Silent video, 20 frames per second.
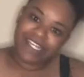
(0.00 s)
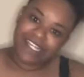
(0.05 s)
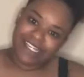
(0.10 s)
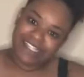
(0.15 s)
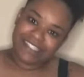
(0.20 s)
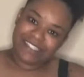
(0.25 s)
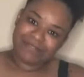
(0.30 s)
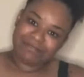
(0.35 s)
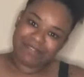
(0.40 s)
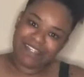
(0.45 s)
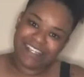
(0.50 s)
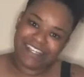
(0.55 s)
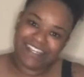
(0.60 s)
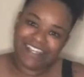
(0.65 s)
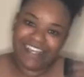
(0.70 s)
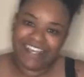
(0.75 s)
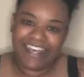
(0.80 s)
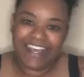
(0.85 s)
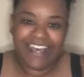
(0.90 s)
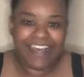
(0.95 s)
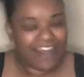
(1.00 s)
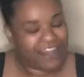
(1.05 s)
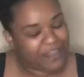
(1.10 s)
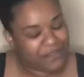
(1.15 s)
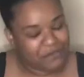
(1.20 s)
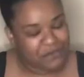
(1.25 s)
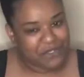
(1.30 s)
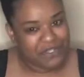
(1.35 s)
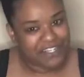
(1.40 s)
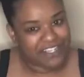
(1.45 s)
it's me.
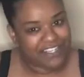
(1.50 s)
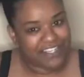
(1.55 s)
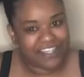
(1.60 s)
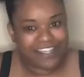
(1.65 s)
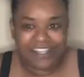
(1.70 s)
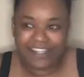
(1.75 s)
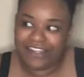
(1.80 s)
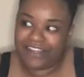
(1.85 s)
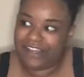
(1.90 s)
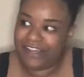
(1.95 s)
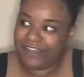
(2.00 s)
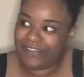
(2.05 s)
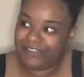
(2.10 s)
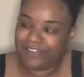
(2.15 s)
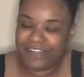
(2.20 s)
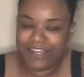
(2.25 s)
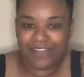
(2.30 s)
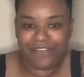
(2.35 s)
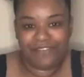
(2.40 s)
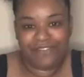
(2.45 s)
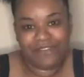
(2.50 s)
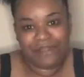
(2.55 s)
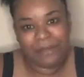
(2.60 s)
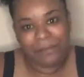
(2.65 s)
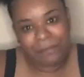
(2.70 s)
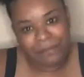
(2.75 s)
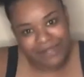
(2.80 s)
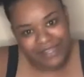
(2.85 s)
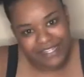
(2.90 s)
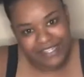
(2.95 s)
I'm Unique, y'all
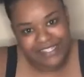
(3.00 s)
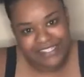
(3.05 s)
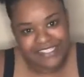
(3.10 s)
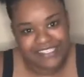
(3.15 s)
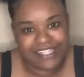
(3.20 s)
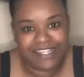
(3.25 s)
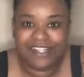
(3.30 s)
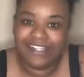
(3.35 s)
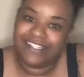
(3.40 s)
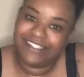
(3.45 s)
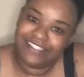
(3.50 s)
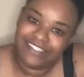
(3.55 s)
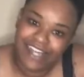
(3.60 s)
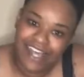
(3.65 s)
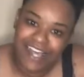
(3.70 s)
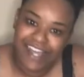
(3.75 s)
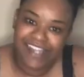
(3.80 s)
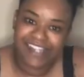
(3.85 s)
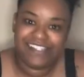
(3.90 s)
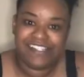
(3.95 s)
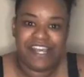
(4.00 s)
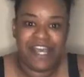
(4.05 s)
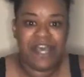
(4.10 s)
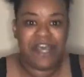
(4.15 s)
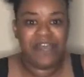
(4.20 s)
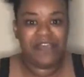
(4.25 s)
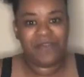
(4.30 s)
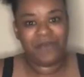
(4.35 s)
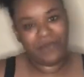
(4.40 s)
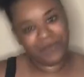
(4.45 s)
favorite plus size
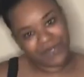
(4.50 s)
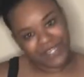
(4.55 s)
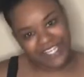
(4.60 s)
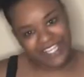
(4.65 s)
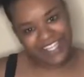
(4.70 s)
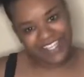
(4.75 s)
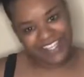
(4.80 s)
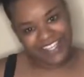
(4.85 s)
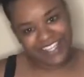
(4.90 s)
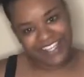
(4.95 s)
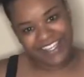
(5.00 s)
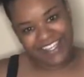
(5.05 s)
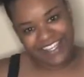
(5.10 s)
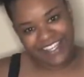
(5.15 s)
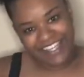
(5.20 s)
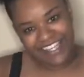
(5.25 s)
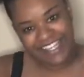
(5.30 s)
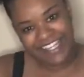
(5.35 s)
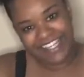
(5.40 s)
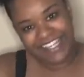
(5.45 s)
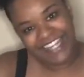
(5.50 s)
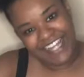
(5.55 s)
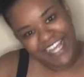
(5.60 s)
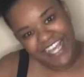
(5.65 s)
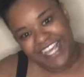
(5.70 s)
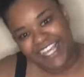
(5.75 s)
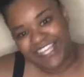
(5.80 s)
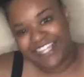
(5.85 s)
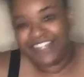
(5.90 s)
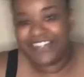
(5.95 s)
queen.
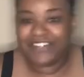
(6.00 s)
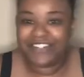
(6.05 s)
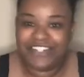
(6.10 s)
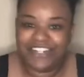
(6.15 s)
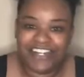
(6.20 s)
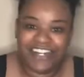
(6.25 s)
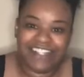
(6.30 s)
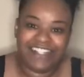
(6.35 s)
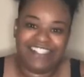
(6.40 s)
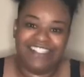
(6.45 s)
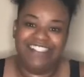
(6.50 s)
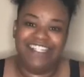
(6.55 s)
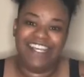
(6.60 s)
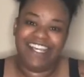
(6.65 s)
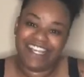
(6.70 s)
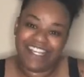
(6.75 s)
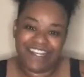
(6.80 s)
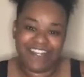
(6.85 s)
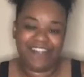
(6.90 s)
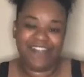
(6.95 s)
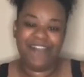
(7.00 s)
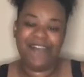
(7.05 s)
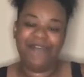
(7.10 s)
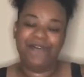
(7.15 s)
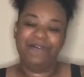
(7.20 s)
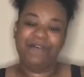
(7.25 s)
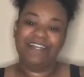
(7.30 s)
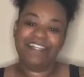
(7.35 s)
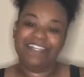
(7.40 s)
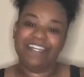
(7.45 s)
Your girl is here
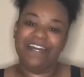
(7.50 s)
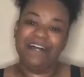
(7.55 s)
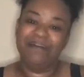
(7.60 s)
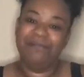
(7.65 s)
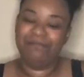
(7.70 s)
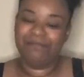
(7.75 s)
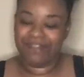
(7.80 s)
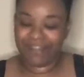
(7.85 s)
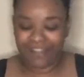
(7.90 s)
with a